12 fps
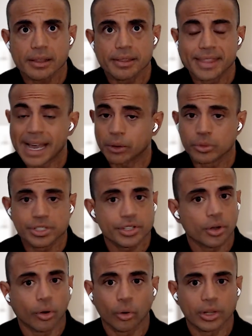That was the
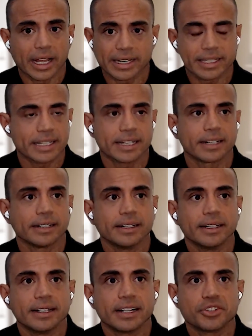whole idea.
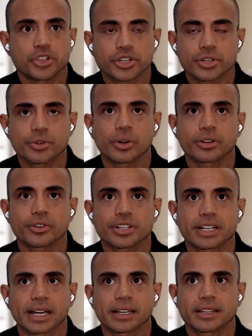Just so you
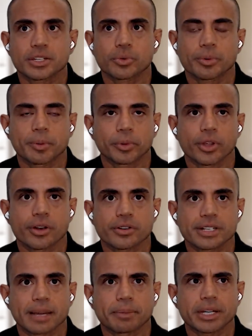understand, and this is what people don't
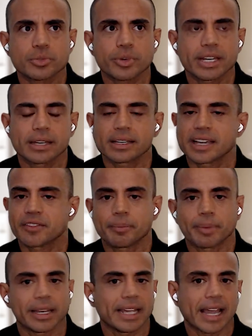understand, because we didn't give
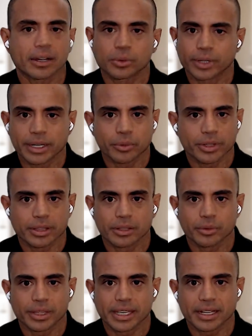up any equity with
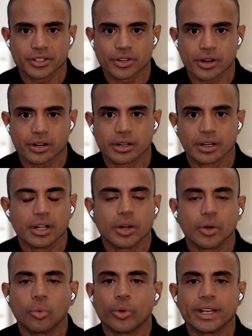Kickstarter.
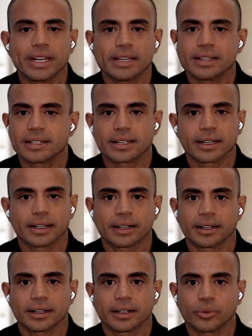We didn't
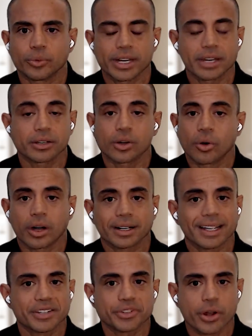go on
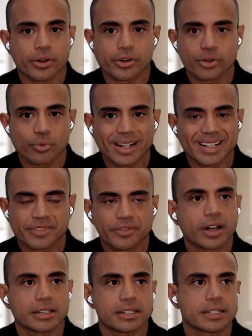Kickstarter to raise
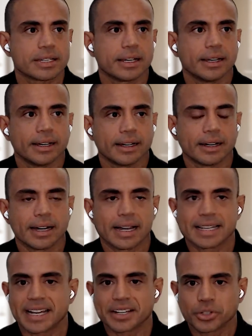funds.
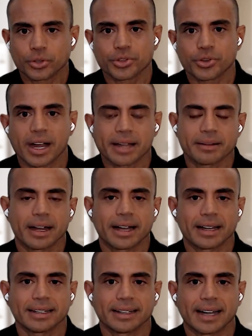As I told you,
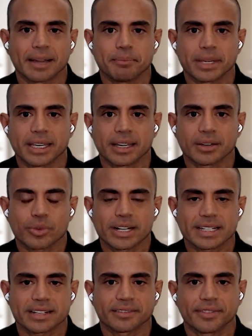I began
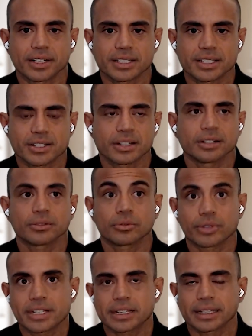raising funds
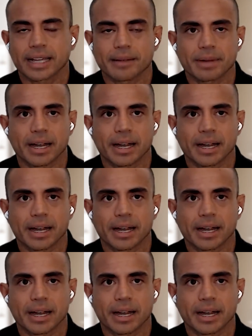recently.